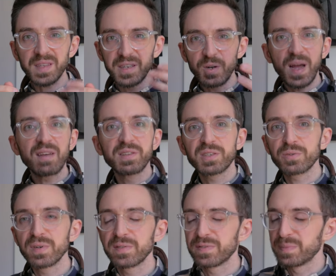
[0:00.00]
you know, have this
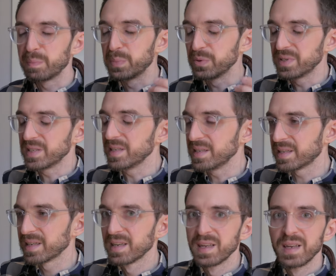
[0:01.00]
sort of
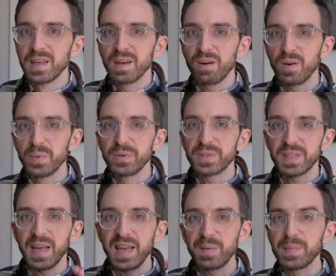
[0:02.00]
boutique, almost
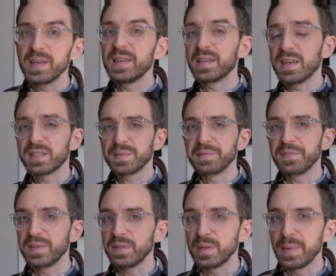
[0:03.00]
handmade custom
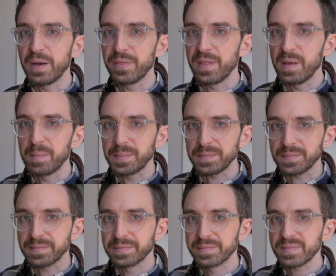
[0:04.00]
feel about them.
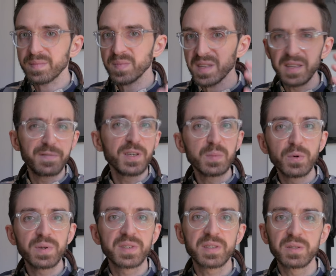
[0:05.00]
They feel
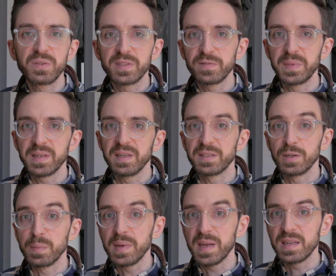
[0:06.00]
more exclusive because
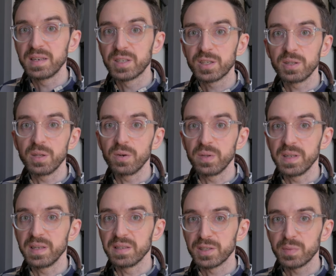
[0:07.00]
they're made
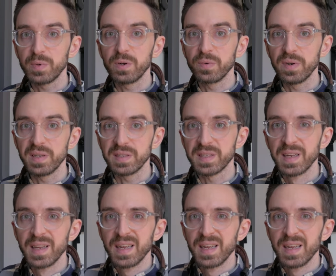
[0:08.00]
slowly in small runs,